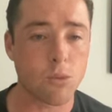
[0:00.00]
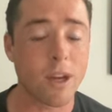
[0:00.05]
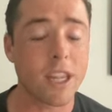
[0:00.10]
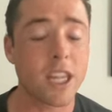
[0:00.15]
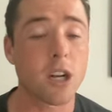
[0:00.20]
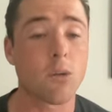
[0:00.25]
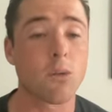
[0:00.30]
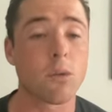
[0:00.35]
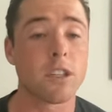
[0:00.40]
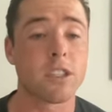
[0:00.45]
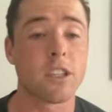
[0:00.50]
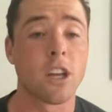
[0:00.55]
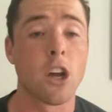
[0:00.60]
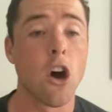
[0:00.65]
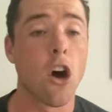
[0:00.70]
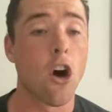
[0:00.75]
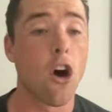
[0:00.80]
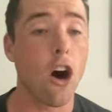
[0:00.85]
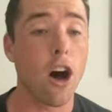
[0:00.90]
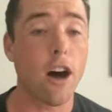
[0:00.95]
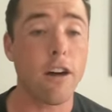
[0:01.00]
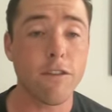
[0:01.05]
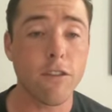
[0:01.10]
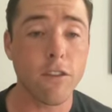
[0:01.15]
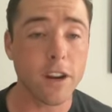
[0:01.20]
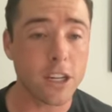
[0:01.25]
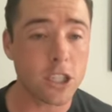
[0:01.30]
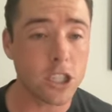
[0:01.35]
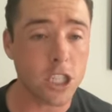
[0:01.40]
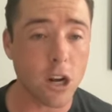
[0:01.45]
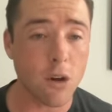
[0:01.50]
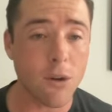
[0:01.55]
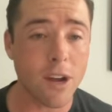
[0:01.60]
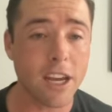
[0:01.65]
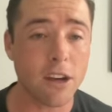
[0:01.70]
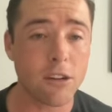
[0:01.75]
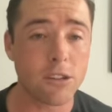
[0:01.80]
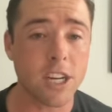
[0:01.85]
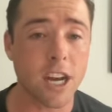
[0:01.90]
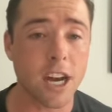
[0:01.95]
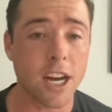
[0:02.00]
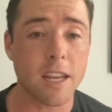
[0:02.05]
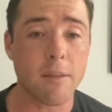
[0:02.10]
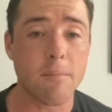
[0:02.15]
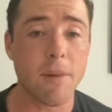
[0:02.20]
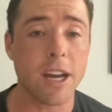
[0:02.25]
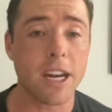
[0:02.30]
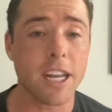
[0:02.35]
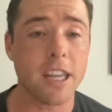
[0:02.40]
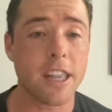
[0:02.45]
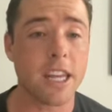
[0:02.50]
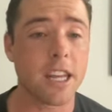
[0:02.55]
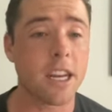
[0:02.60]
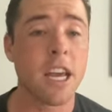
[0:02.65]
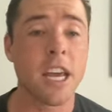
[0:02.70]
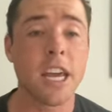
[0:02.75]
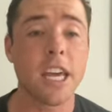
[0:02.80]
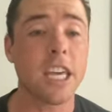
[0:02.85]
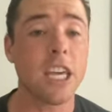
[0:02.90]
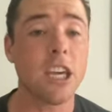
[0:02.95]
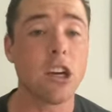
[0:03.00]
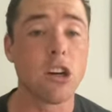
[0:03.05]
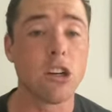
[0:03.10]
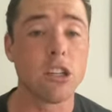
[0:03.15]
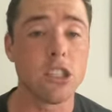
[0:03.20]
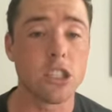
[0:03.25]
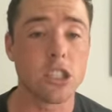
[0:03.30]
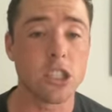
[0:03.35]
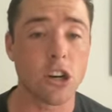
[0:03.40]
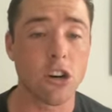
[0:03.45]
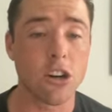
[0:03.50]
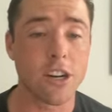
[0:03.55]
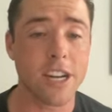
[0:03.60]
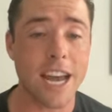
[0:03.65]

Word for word: whether it was offering Shohei Ohtani money that he couldn't turn